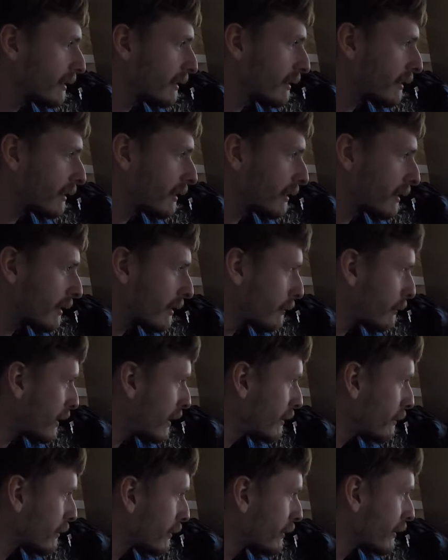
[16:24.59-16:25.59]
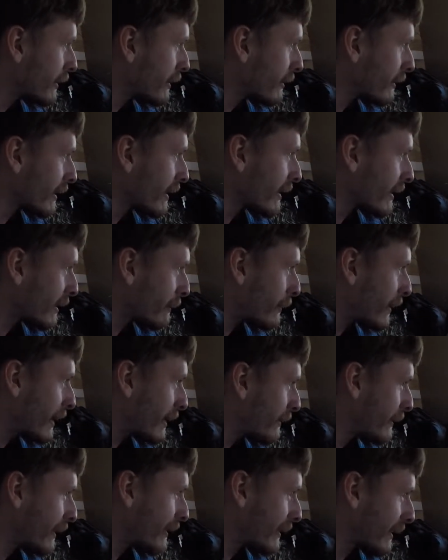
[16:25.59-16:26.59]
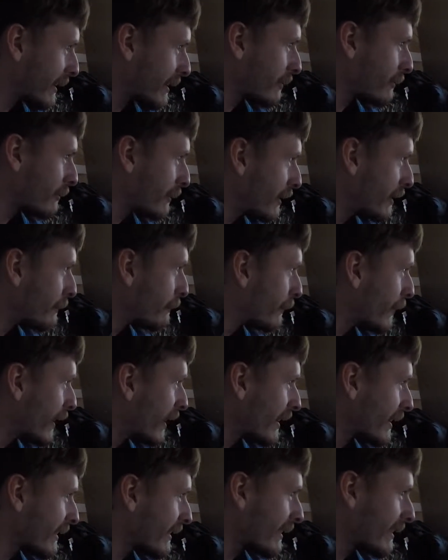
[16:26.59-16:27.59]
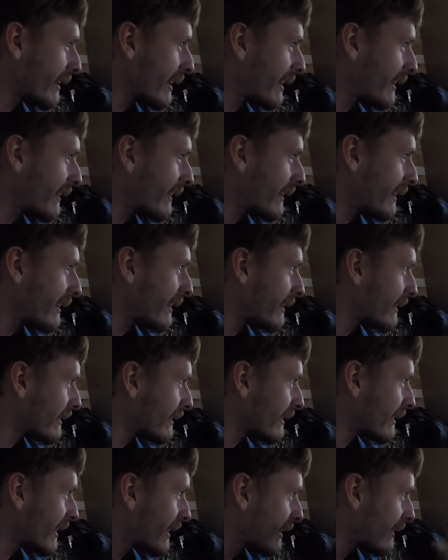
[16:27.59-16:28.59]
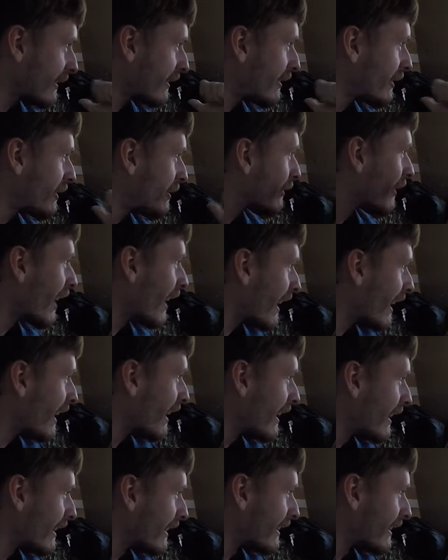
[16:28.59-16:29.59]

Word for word: the people know like you pay me like 20 bucks and they think that's too high